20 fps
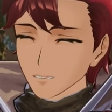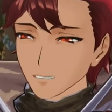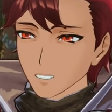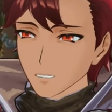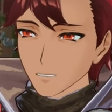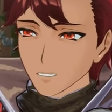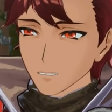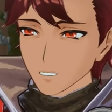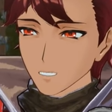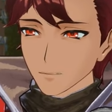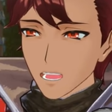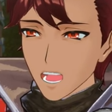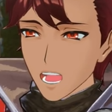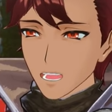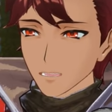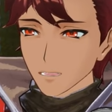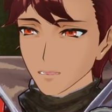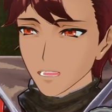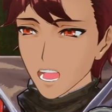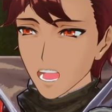of the
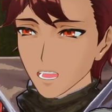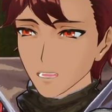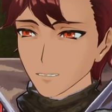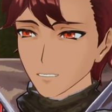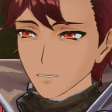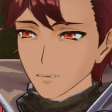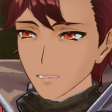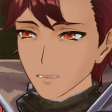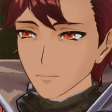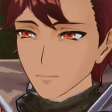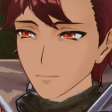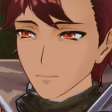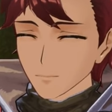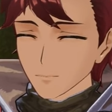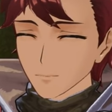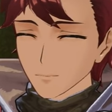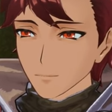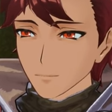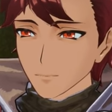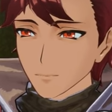Divine Dragons,
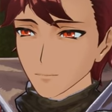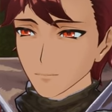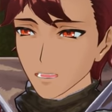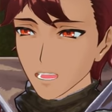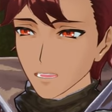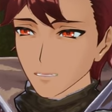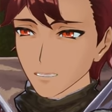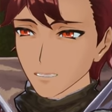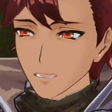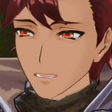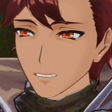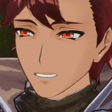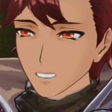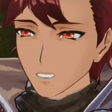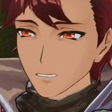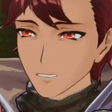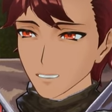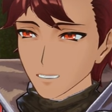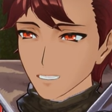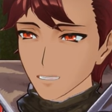the history
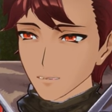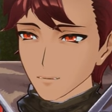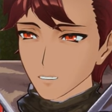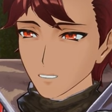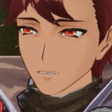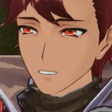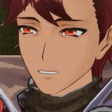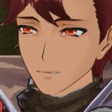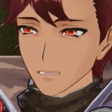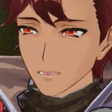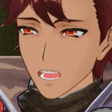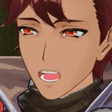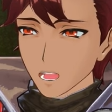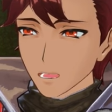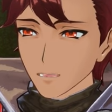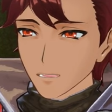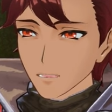of Lethos itself.